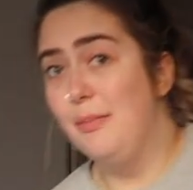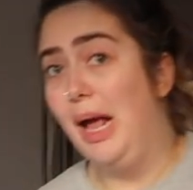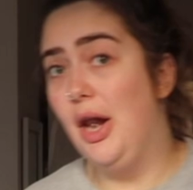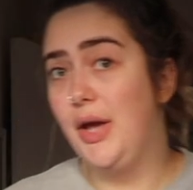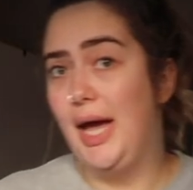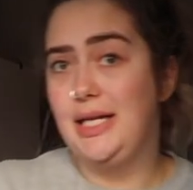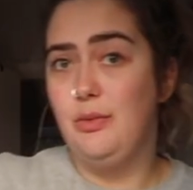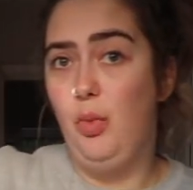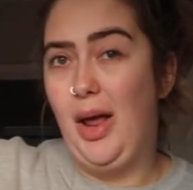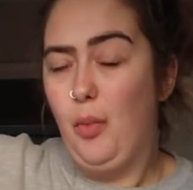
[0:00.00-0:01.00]
and
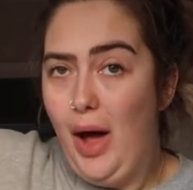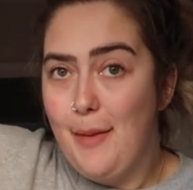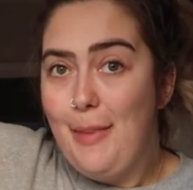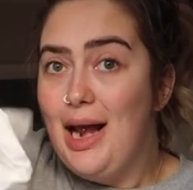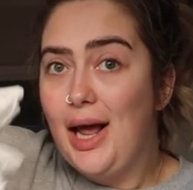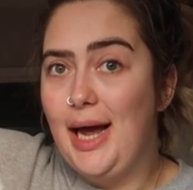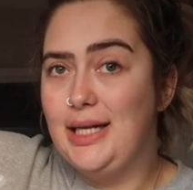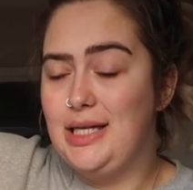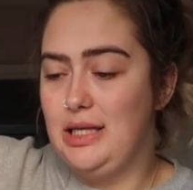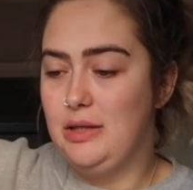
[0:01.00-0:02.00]
pillowcase, like white
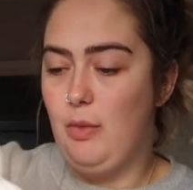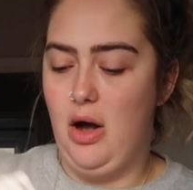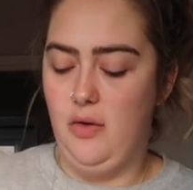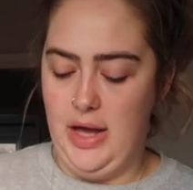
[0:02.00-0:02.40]
pillowcases as well.